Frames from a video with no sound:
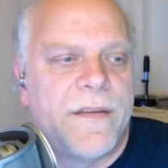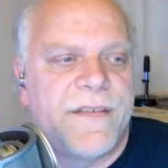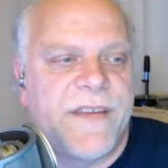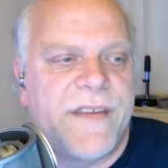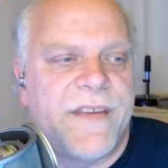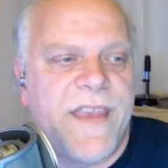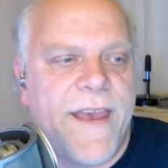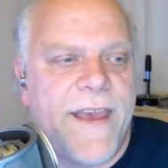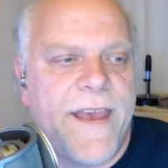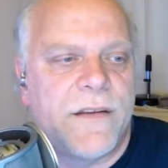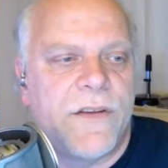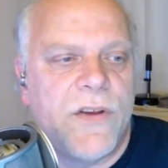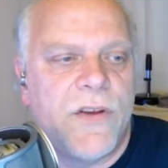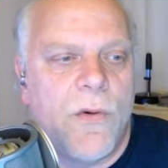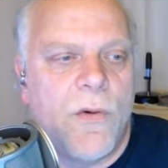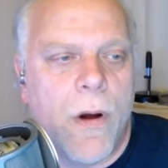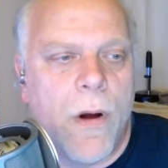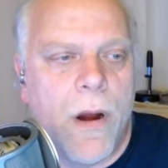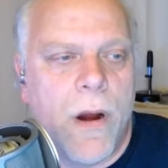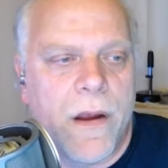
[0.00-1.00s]
scan
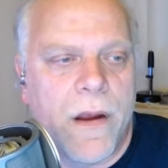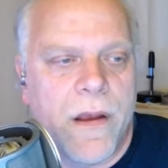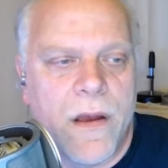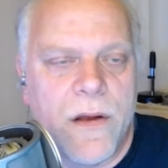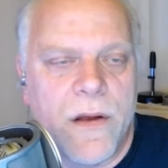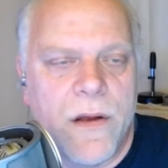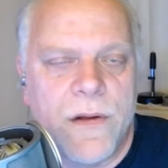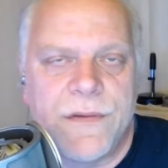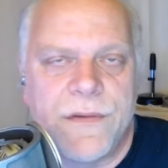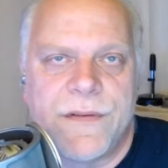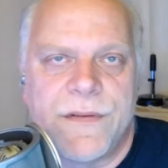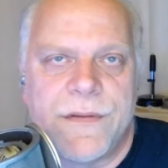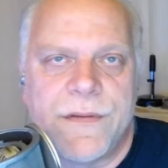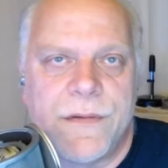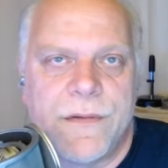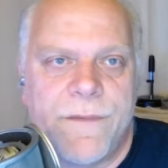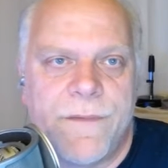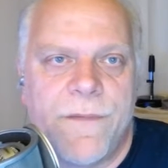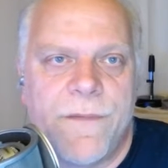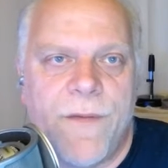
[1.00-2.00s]
QR
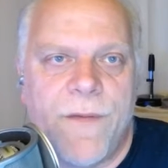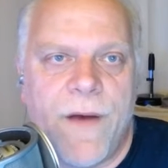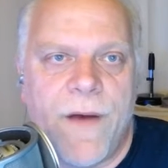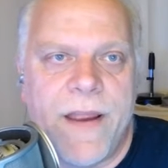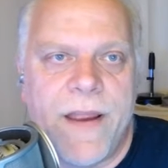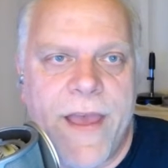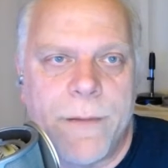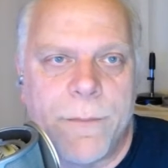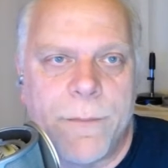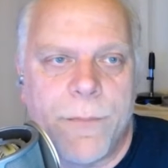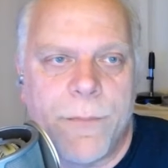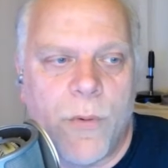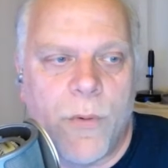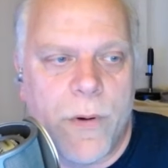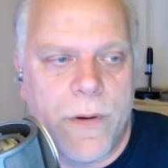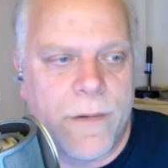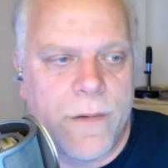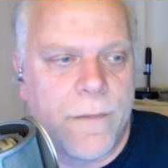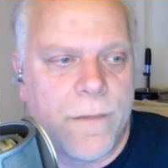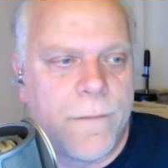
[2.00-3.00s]
codes if you find that
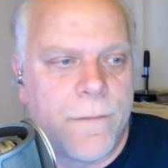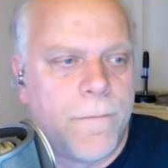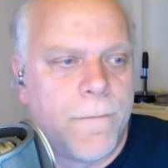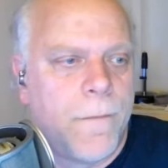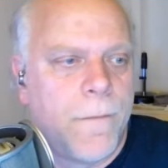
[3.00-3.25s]
important.